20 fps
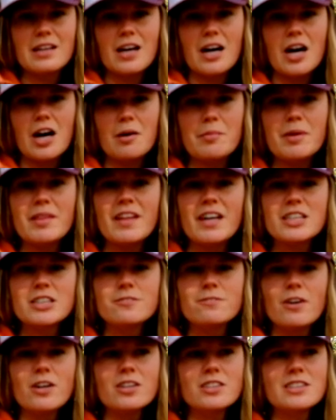Um, and then as
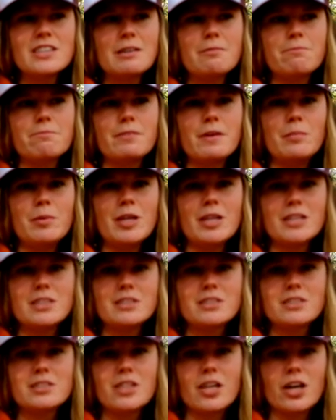far as
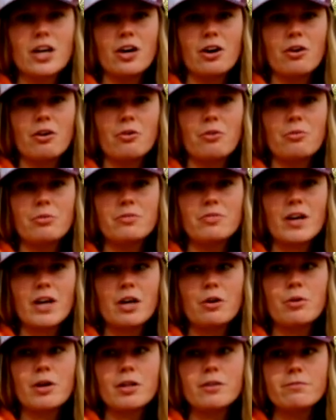amphibians go, we've got
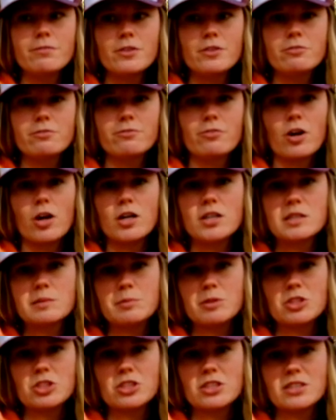quite a few frog
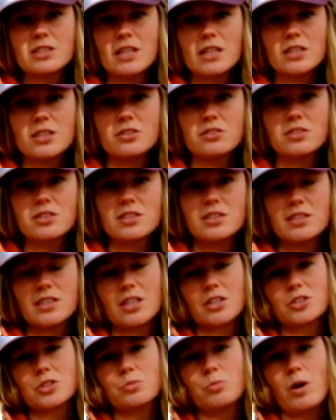species that use the
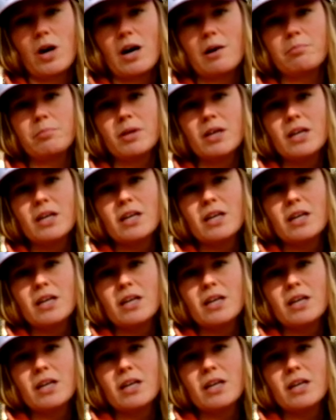cedar swamp.